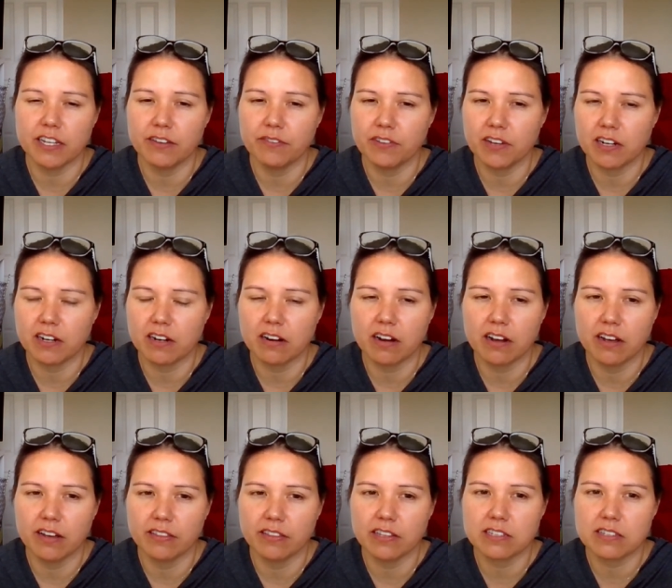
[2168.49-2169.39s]
if you're
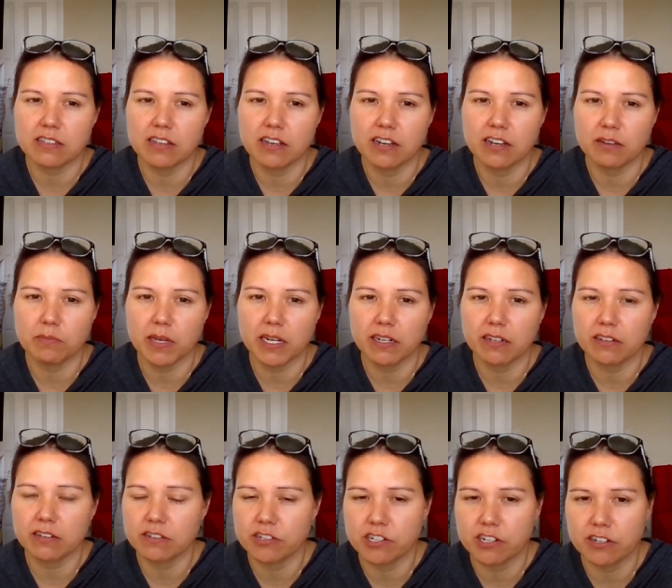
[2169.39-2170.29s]
on this long
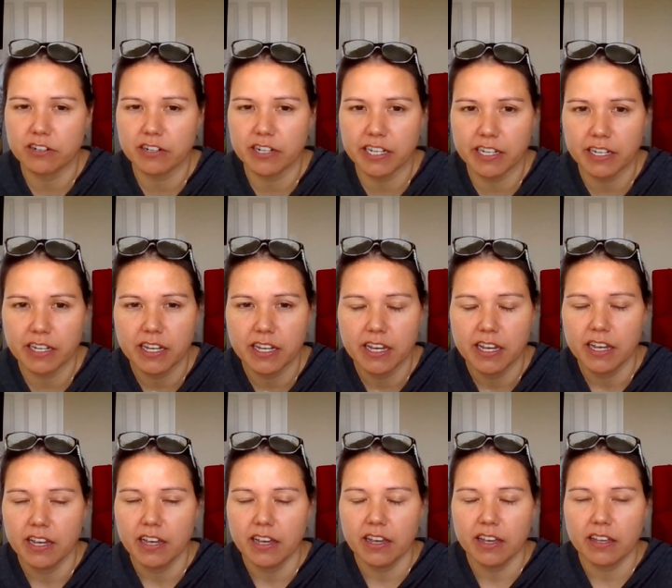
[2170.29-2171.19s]
medical journey
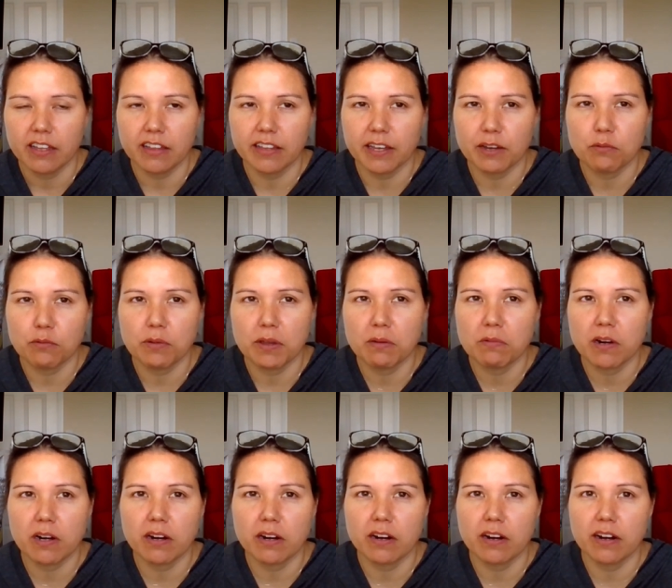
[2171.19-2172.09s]
like we
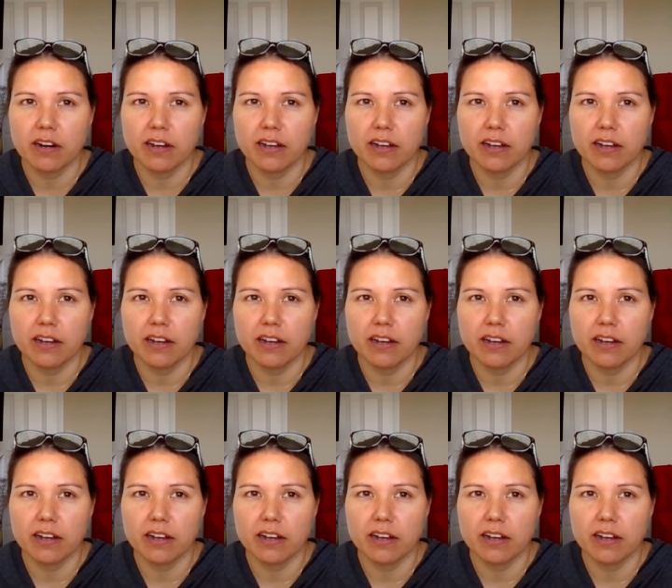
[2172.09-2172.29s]
were.